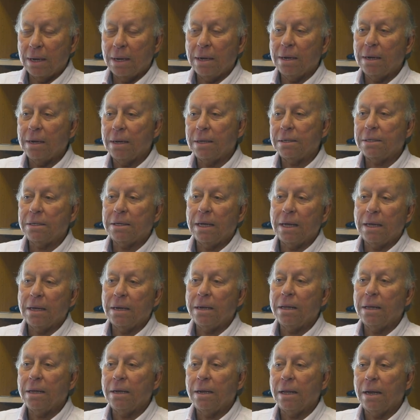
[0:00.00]
let's say,
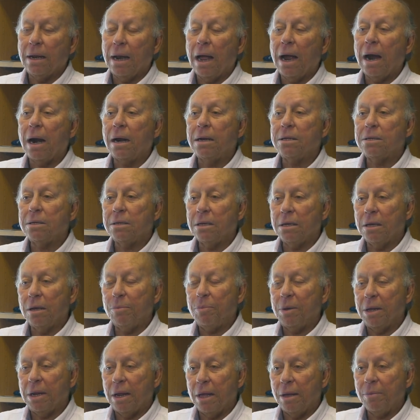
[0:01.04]
in a large
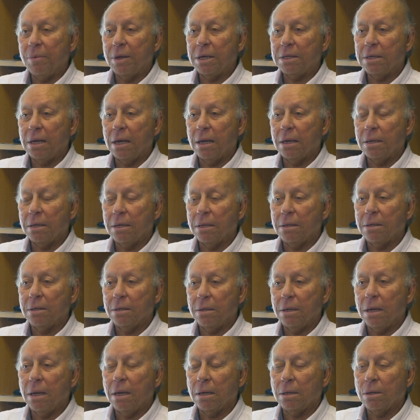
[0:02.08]
epidemics and,
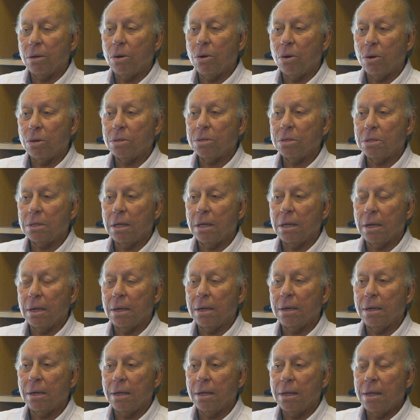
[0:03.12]
and cause
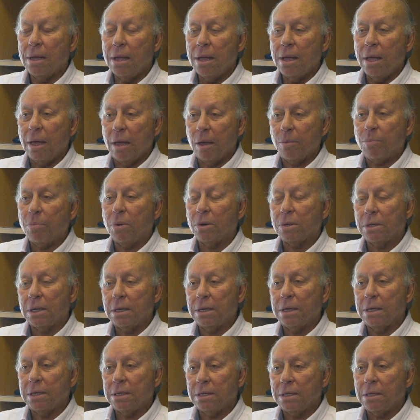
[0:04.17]
uh,
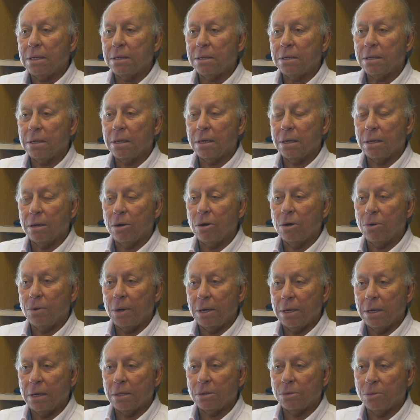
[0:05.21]
important disease uh,
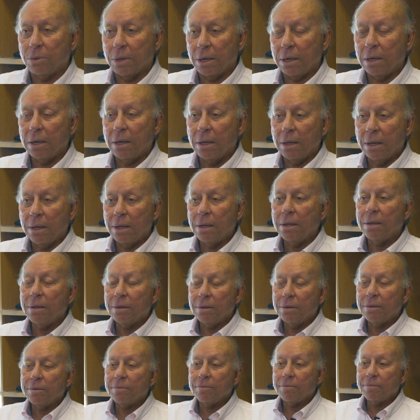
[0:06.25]
globally as well.
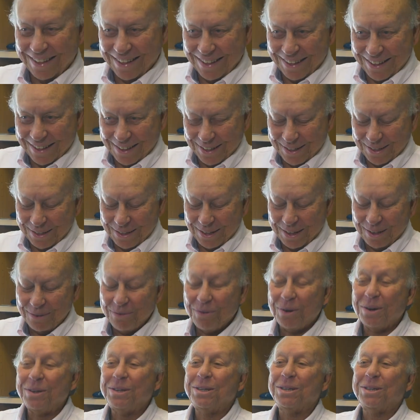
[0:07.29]
Yeah. It
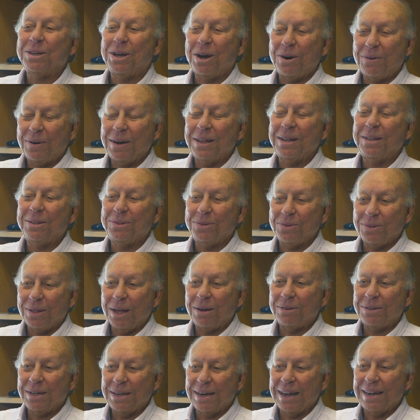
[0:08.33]
was discovered in
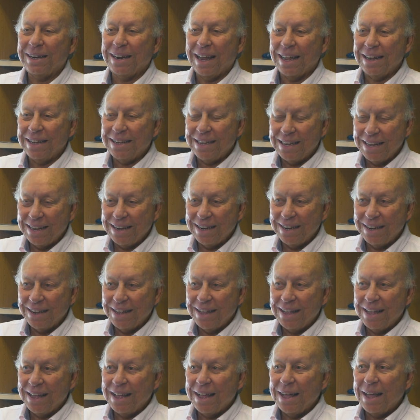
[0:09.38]
2019
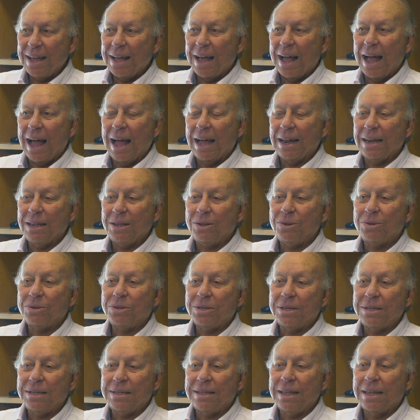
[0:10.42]
and you
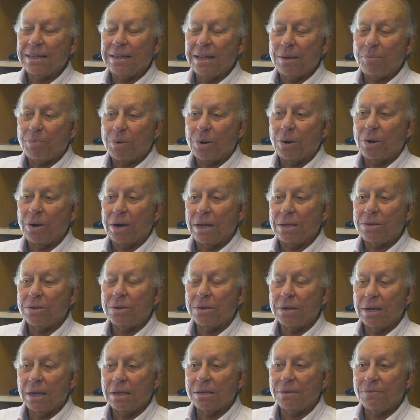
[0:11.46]
see that the
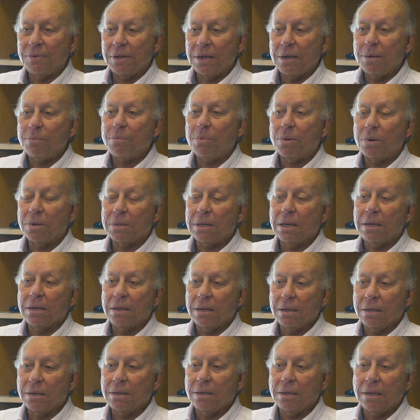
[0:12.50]
progression has been important
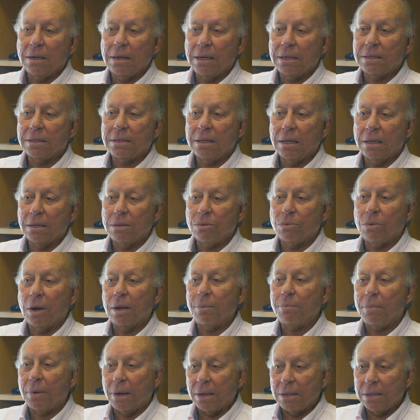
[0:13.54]
in less than
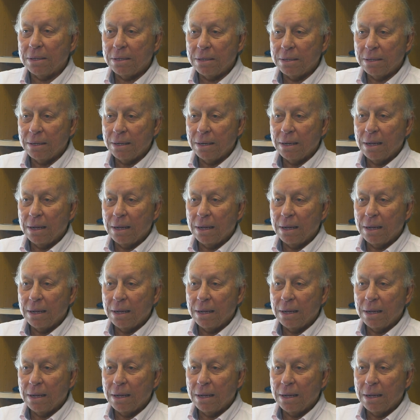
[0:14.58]
one month.